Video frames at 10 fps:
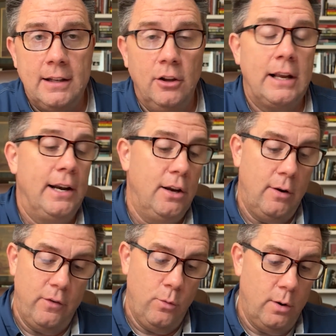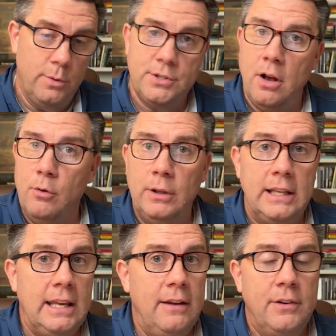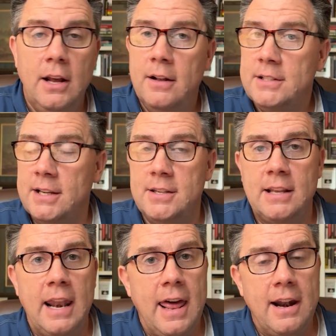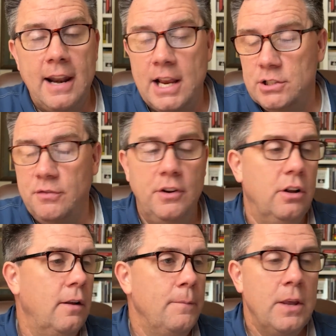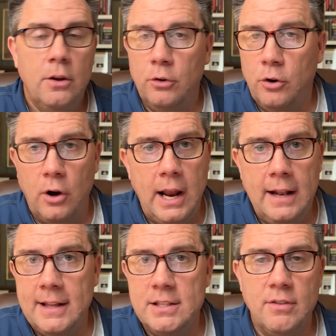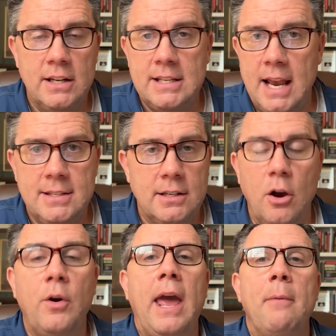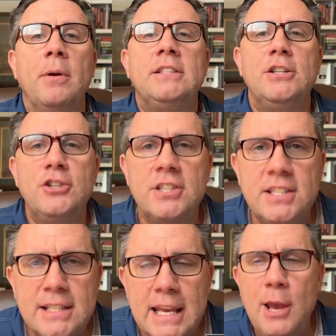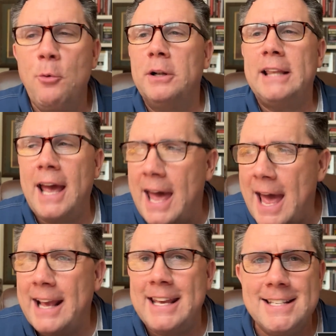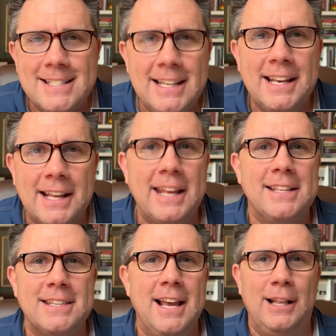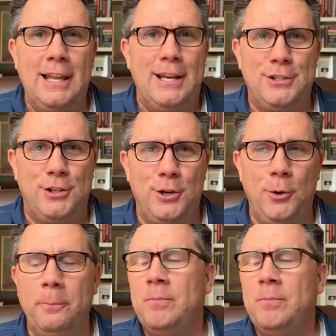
Look, I know everyone was all relieved. Texas got out of Nashville. Great. That's fantastic. Okay, but did you see what the Aggies did against LSU?